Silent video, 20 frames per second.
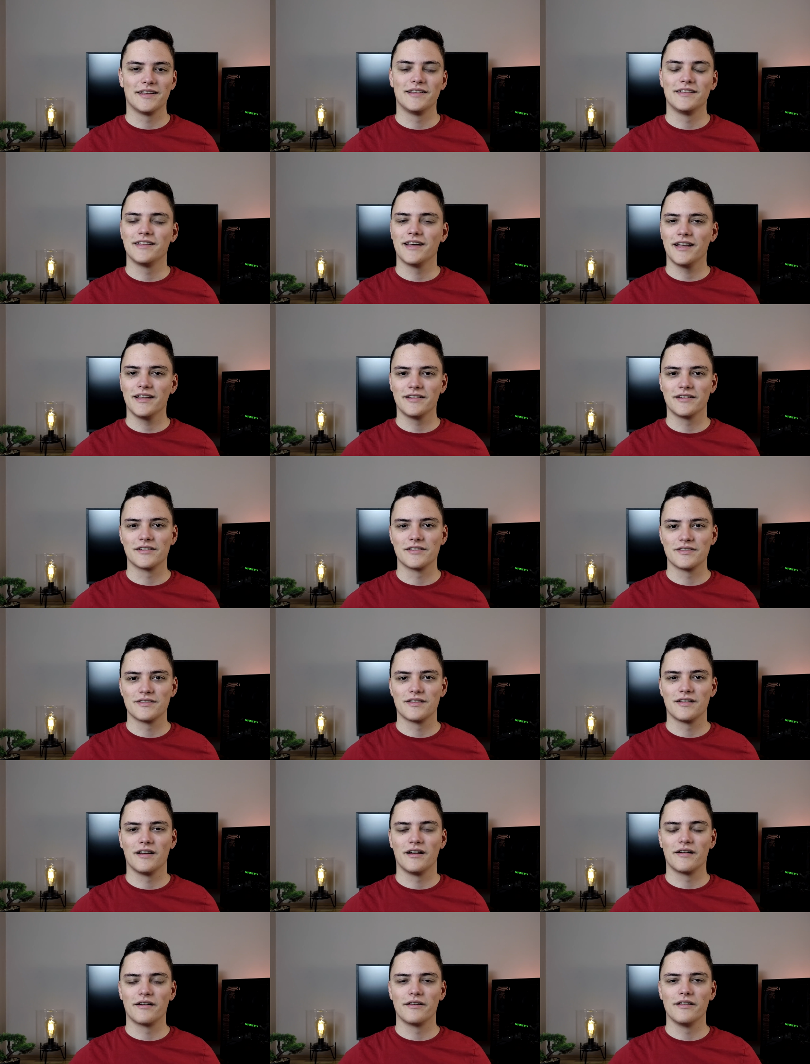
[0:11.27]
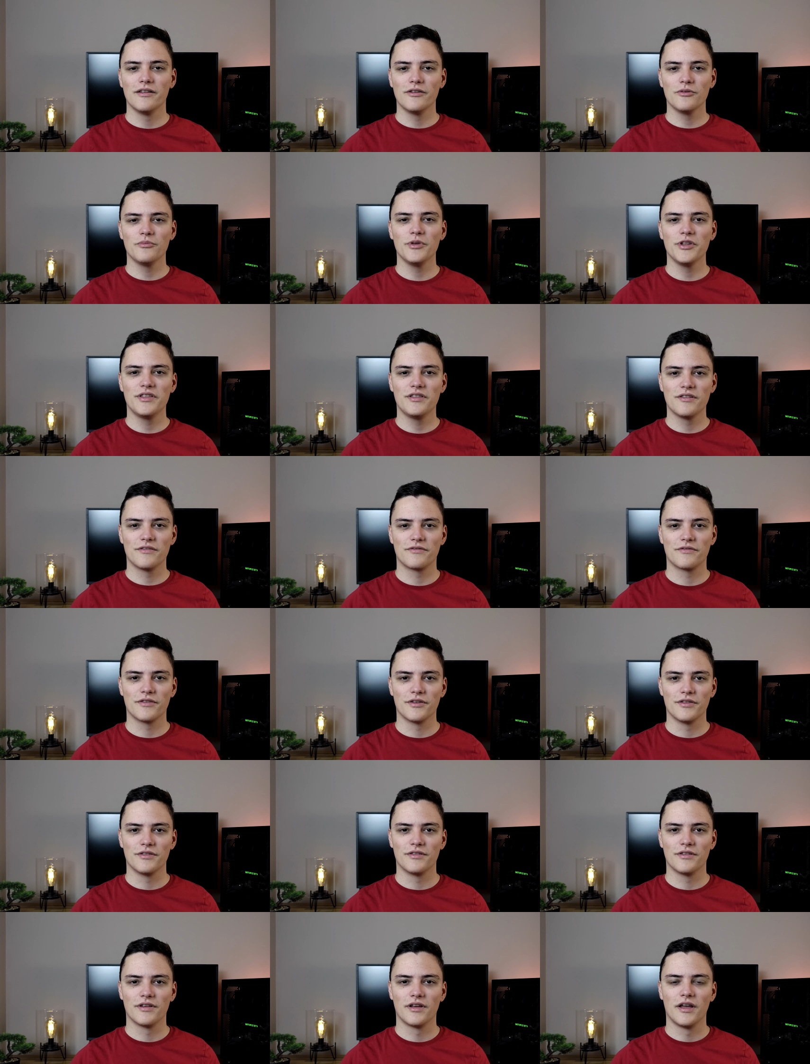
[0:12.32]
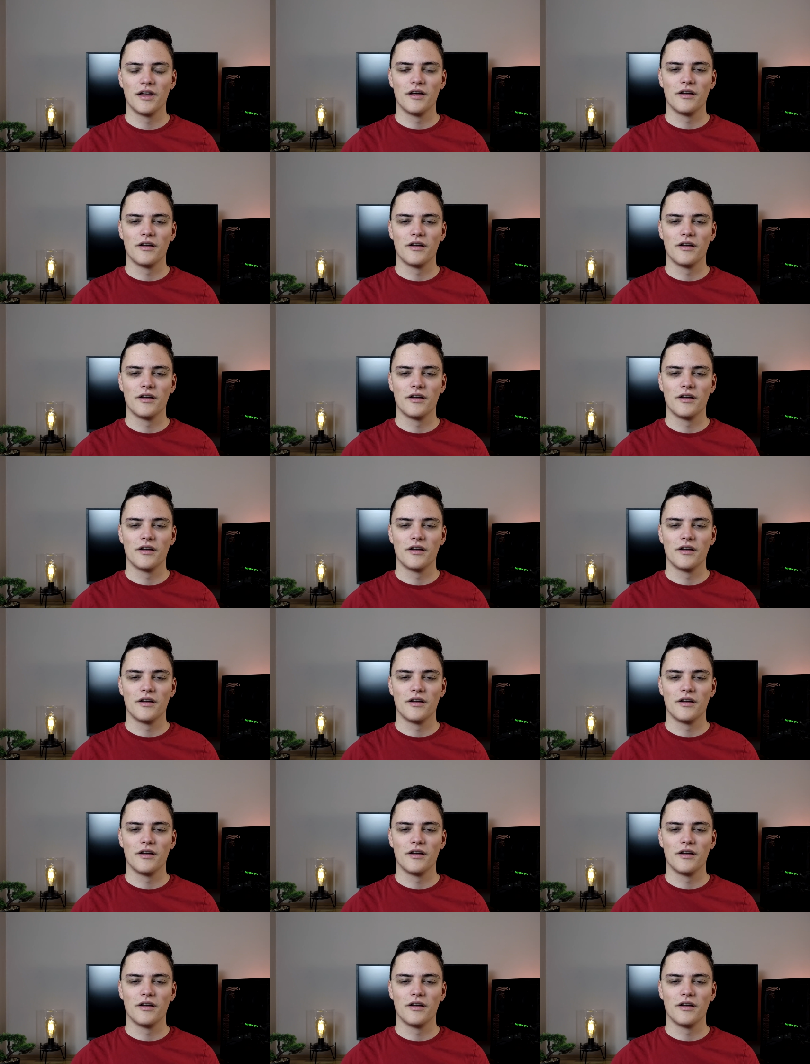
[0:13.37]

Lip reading: and others are a little bit different